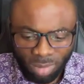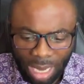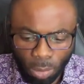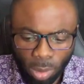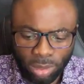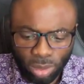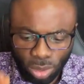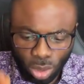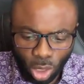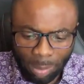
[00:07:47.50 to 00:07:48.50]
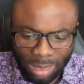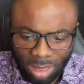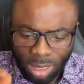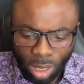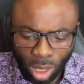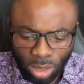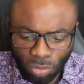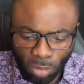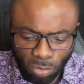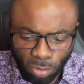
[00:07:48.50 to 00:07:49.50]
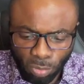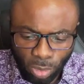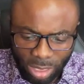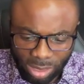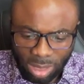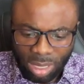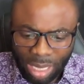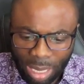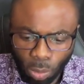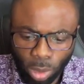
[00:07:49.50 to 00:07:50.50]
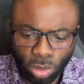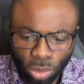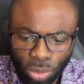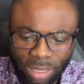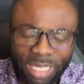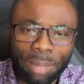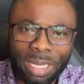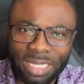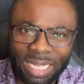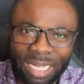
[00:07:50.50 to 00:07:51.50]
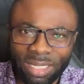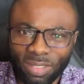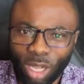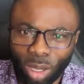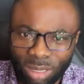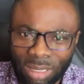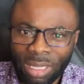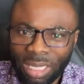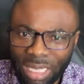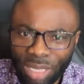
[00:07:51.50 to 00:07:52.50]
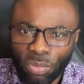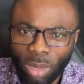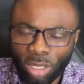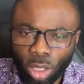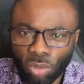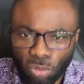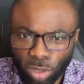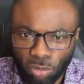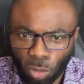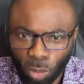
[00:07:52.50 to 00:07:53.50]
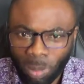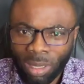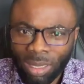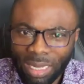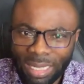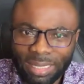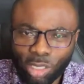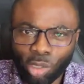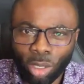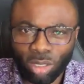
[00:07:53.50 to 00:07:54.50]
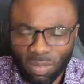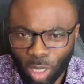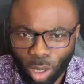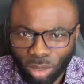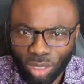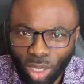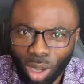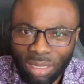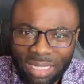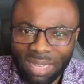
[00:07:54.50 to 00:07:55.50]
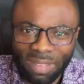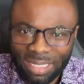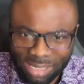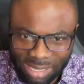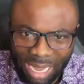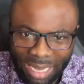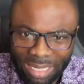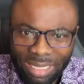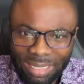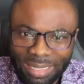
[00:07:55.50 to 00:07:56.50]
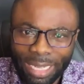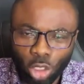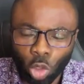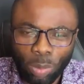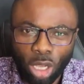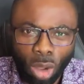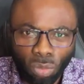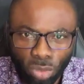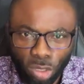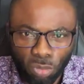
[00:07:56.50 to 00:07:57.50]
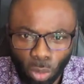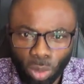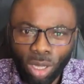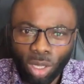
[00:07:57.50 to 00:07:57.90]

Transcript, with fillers: I want you to comment oil for fruitfulness. I want you to hear me, child of God. If you are not fruitful, it is not of God. God never designed that you be unfruitful.